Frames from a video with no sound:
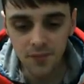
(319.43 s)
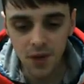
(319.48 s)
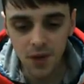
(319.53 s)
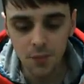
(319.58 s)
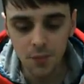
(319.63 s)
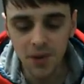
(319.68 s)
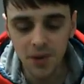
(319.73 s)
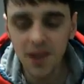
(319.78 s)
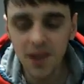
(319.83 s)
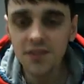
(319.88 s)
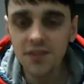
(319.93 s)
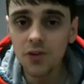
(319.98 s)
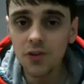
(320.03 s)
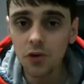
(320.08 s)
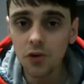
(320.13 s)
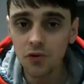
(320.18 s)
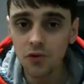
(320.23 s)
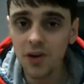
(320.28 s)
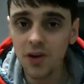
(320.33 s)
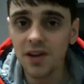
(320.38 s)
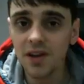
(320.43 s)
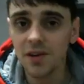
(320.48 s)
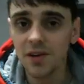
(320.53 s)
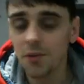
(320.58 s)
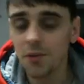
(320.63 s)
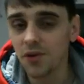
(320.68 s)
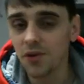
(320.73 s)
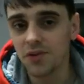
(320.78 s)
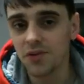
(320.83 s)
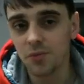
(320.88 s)
But that's not really the
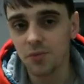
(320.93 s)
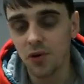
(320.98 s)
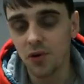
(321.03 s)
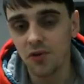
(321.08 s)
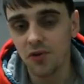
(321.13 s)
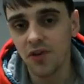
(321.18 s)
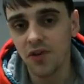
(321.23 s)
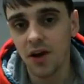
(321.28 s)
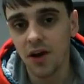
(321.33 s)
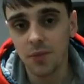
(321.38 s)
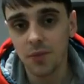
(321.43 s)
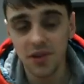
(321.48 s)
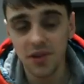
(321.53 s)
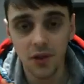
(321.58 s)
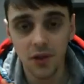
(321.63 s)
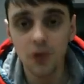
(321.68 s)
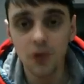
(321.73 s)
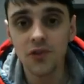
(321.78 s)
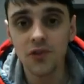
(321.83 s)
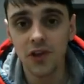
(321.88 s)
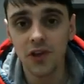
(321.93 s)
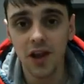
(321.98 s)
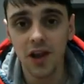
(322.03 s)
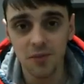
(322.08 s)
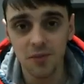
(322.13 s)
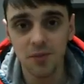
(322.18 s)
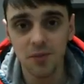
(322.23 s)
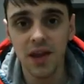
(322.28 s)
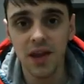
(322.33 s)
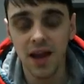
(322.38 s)
most important thing. I mean, those are
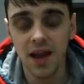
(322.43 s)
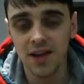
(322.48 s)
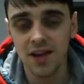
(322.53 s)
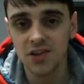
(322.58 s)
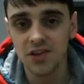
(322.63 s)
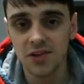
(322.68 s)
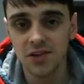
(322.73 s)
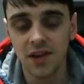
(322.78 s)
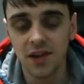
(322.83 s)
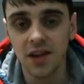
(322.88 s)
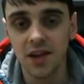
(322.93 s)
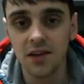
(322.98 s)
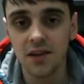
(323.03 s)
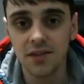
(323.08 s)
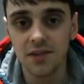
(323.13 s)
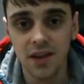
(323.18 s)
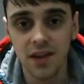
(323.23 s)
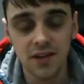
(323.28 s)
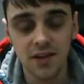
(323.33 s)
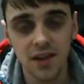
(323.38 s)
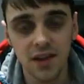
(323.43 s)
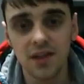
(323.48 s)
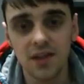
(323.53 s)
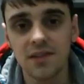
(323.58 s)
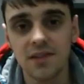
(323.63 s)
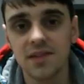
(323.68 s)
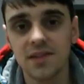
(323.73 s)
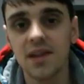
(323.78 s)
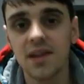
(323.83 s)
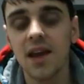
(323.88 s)
like big action takers. They can
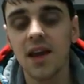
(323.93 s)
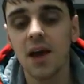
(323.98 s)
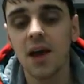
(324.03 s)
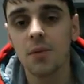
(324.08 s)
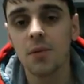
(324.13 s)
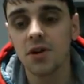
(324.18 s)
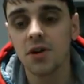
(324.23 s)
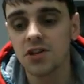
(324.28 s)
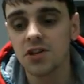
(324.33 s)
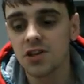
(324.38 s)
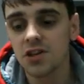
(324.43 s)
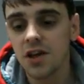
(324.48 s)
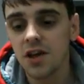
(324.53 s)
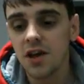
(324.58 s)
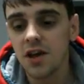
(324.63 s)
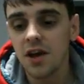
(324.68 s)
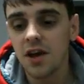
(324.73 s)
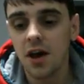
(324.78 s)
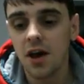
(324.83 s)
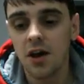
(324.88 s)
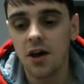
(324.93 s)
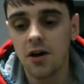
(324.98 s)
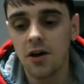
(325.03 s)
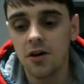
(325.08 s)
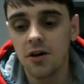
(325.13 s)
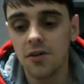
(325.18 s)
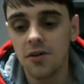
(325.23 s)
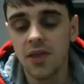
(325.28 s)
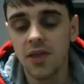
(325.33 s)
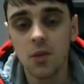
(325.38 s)
see how much
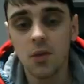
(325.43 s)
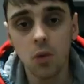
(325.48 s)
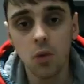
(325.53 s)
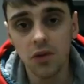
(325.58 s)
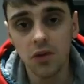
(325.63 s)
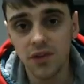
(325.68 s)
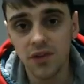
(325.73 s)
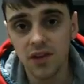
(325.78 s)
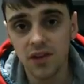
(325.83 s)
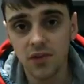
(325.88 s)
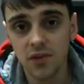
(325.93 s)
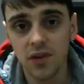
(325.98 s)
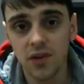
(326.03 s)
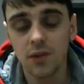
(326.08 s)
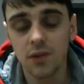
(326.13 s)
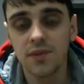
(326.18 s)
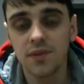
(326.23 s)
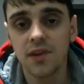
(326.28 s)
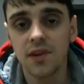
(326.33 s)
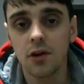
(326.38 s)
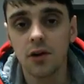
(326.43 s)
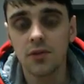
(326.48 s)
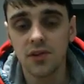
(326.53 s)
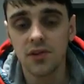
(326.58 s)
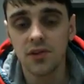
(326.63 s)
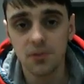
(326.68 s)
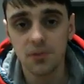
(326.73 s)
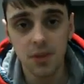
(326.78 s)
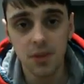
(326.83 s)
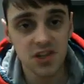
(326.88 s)
they want this for themselves,
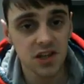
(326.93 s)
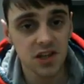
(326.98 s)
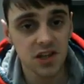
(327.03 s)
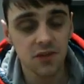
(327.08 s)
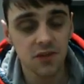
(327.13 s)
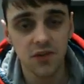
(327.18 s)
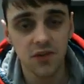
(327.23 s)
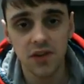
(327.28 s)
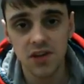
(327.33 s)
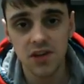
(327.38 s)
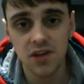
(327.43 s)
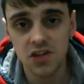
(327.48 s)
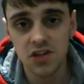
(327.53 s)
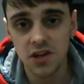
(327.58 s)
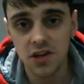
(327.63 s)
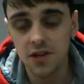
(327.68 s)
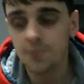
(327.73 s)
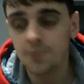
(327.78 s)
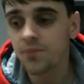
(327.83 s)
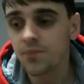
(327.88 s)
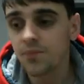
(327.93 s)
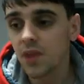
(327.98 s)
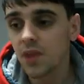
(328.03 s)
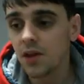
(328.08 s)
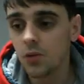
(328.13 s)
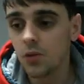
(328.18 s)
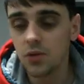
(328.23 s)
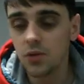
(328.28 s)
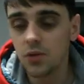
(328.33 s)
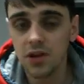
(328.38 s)
especially for this year.
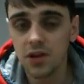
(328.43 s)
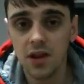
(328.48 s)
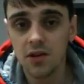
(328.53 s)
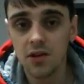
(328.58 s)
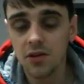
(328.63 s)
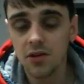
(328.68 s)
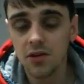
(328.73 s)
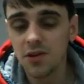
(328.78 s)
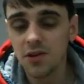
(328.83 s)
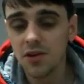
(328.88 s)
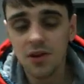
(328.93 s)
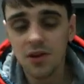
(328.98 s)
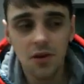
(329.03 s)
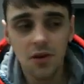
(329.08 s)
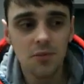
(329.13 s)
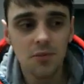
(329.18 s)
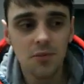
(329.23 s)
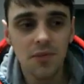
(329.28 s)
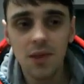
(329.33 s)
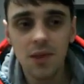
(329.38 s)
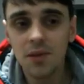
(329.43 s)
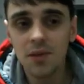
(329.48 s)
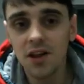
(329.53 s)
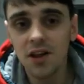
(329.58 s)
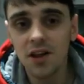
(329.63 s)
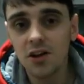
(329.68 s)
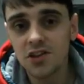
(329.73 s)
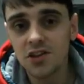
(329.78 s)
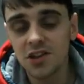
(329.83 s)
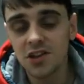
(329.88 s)
Maybe
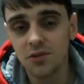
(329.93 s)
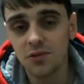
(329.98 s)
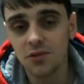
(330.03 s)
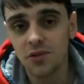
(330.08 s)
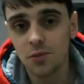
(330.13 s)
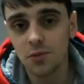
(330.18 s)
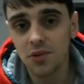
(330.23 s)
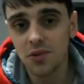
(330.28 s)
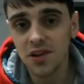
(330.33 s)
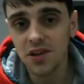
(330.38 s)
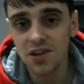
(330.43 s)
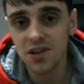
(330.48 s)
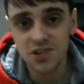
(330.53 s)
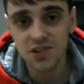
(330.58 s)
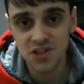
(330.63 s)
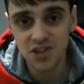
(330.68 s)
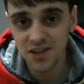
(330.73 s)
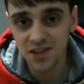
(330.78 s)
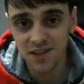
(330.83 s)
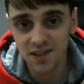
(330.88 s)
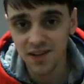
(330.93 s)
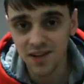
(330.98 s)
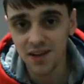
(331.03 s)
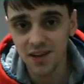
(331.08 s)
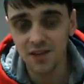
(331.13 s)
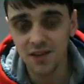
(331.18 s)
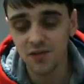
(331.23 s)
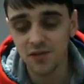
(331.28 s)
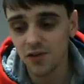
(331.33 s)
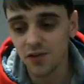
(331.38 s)
last year was a pretty shitty
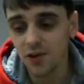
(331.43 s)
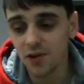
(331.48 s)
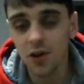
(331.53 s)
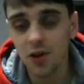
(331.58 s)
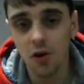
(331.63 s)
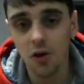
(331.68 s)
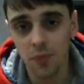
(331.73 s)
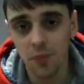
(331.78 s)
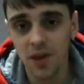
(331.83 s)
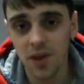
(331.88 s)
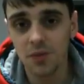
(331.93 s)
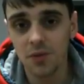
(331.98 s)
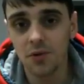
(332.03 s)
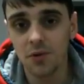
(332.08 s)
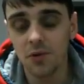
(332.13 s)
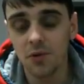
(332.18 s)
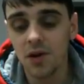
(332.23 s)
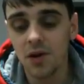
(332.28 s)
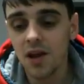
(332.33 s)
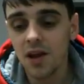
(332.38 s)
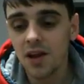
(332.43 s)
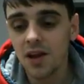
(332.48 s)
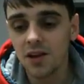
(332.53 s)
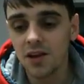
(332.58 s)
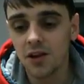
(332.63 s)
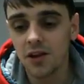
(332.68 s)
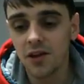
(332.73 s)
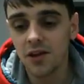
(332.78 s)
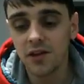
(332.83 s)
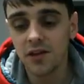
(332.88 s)
year for a lot of people.
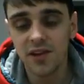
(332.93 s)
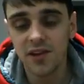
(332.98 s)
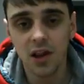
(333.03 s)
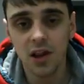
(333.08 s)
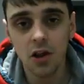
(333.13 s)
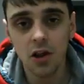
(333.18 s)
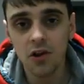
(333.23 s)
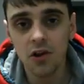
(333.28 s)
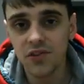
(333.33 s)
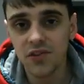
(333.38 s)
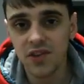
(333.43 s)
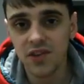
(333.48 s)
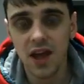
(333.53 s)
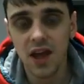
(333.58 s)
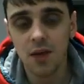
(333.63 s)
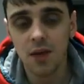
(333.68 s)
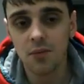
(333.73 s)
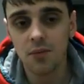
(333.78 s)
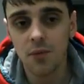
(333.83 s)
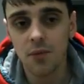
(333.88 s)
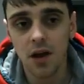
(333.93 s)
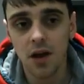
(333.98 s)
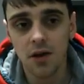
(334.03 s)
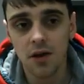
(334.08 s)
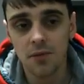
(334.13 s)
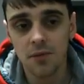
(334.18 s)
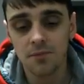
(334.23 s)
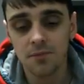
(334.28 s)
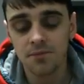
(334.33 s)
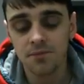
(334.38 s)
There's a lot of
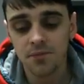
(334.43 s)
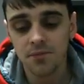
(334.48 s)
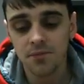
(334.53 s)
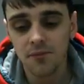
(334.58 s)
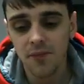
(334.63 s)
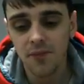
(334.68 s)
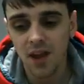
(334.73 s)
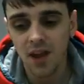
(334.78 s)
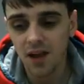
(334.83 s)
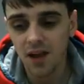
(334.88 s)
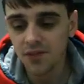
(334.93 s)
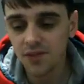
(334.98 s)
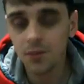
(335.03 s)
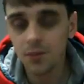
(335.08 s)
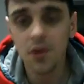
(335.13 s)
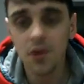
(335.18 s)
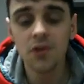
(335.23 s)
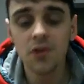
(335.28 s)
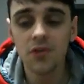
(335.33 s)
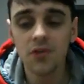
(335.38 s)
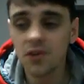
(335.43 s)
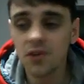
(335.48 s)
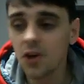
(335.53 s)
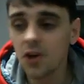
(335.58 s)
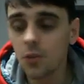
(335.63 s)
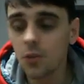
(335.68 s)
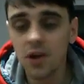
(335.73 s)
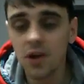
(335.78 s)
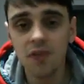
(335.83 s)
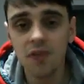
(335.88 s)
scam. I suppose,
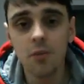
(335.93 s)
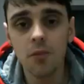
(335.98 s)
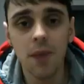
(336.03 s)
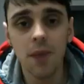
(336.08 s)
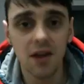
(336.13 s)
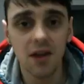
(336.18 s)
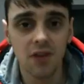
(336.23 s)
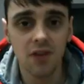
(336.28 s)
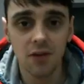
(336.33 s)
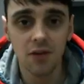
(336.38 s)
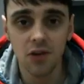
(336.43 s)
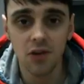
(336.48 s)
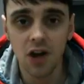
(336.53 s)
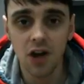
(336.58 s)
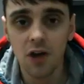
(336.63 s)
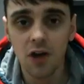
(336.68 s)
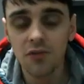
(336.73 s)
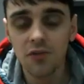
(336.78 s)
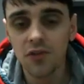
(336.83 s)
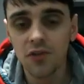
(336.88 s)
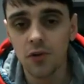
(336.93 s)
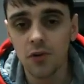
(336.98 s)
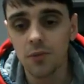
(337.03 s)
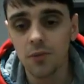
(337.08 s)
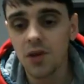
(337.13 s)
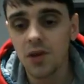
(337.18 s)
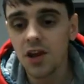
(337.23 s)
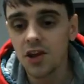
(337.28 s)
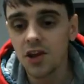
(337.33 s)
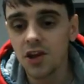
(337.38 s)
whatever background you come
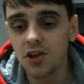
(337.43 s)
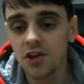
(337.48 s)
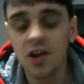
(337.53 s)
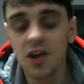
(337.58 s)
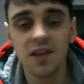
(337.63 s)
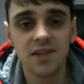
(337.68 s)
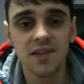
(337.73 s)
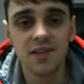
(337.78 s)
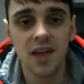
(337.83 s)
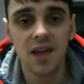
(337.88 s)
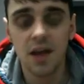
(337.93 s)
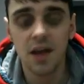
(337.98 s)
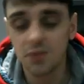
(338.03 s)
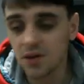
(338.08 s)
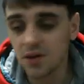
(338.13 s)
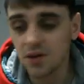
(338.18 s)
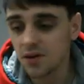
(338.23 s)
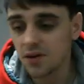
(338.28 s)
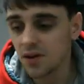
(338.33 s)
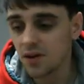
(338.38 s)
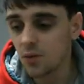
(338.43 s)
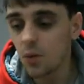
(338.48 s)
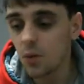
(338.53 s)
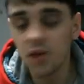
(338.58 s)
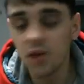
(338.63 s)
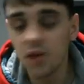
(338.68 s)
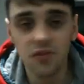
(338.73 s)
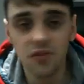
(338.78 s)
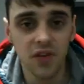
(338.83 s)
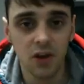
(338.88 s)
from, you get scammed in
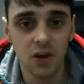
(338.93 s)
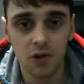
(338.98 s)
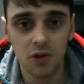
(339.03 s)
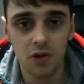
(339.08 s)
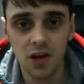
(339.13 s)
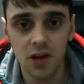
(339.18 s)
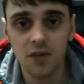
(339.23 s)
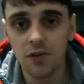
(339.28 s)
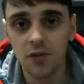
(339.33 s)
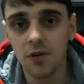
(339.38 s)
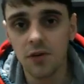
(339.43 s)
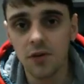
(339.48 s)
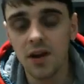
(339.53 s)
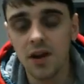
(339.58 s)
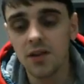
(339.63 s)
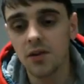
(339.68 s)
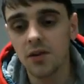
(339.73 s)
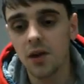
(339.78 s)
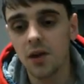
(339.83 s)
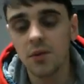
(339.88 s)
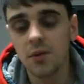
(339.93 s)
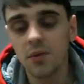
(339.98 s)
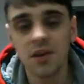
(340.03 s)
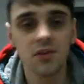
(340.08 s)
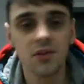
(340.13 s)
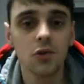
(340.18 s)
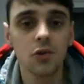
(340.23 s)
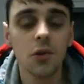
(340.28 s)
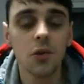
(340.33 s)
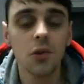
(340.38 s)
one thing or another, right? I mean,
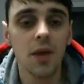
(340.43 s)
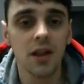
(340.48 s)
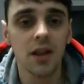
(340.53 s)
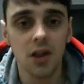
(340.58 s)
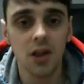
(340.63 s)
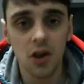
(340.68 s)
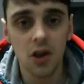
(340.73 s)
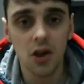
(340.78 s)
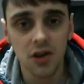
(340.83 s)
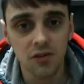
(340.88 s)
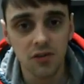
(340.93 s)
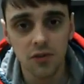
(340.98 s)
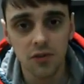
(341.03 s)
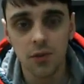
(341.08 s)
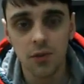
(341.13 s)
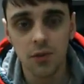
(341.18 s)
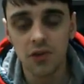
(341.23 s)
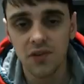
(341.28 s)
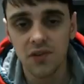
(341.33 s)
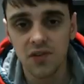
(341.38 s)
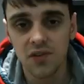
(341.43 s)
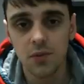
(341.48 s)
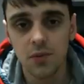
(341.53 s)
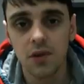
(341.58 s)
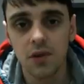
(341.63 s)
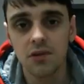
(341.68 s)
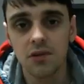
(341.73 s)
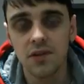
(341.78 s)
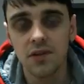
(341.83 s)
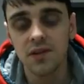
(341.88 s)
it's all about learning from those
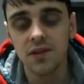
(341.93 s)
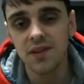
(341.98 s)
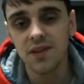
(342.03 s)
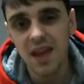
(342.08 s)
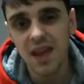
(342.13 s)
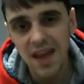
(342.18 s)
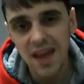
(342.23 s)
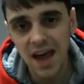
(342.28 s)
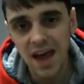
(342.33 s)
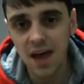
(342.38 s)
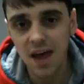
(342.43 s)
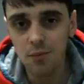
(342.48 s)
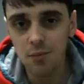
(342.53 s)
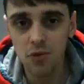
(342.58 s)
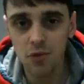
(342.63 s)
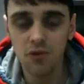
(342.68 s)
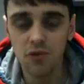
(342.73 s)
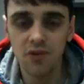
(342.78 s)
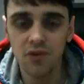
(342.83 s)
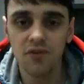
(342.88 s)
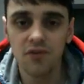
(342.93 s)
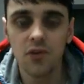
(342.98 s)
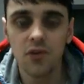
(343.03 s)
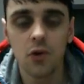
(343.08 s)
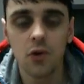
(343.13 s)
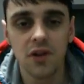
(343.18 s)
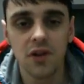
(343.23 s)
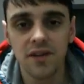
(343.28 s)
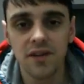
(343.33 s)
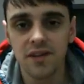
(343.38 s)
experiences and moving
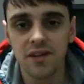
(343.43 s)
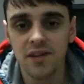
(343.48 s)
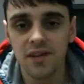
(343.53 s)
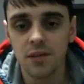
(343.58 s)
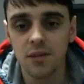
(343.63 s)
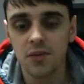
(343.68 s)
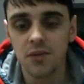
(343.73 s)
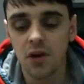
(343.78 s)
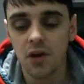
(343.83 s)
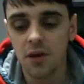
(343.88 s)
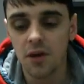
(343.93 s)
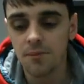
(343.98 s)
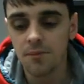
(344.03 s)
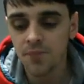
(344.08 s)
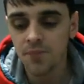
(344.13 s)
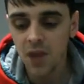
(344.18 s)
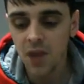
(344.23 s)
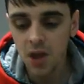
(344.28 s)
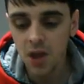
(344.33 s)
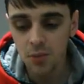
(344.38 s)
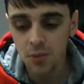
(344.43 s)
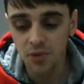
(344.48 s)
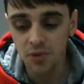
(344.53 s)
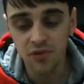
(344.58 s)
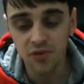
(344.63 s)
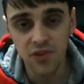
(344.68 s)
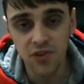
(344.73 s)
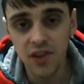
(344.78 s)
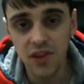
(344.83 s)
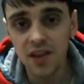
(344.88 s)
forward at the same time. But
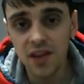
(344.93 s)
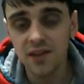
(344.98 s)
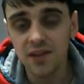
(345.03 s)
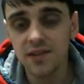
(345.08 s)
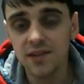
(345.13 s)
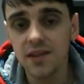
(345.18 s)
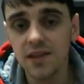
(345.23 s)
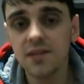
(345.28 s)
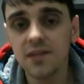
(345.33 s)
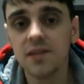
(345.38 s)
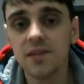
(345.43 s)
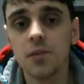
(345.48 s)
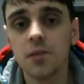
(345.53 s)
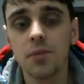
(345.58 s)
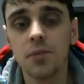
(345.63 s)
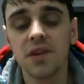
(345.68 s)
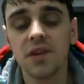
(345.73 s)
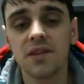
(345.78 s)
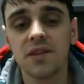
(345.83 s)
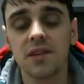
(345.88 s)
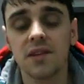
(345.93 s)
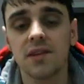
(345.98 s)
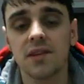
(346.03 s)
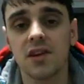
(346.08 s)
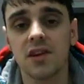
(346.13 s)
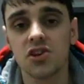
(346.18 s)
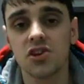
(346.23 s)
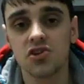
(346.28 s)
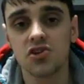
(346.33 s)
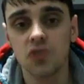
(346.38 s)
for this is a business
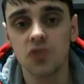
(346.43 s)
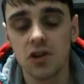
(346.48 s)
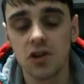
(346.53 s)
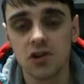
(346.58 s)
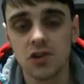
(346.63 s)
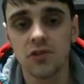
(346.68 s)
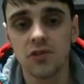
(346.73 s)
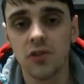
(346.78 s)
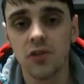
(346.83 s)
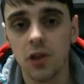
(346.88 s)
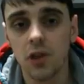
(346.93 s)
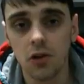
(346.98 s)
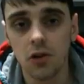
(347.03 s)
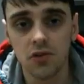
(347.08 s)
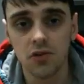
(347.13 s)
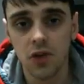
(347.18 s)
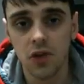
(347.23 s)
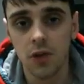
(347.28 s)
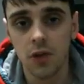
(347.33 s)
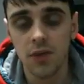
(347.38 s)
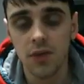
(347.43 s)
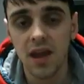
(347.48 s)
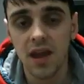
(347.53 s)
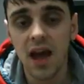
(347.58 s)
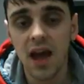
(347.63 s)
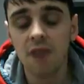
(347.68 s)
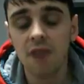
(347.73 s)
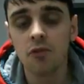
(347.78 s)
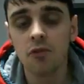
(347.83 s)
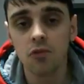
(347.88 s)
that is structured for long term. They
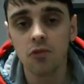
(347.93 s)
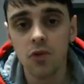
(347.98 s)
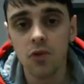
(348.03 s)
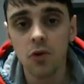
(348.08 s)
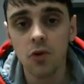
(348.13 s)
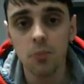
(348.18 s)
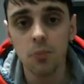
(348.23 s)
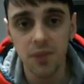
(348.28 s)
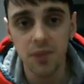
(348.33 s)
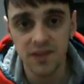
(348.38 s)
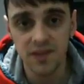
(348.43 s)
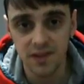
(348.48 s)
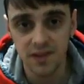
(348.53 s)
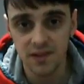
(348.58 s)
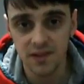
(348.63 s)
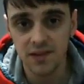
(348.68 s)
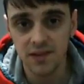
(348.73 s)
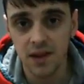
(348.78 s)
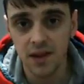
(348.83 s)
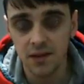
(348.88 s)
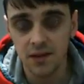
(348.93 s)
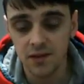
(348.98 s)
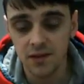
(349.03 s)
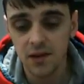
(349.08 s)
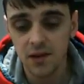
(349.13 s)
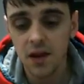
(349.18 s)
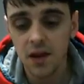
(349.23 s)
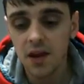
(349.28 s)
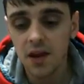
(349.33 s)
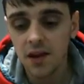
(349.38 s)
have a real business sense.
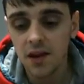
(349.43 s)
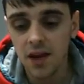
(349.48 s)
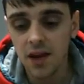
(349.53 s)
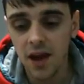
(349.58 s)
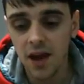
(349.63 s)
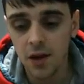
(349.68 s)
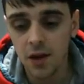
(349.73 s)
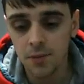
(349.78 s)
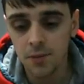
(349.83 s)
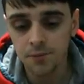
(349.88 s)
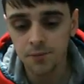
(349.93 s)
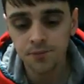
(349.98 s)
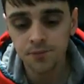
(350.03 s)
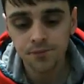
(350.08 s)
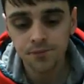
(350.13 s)
And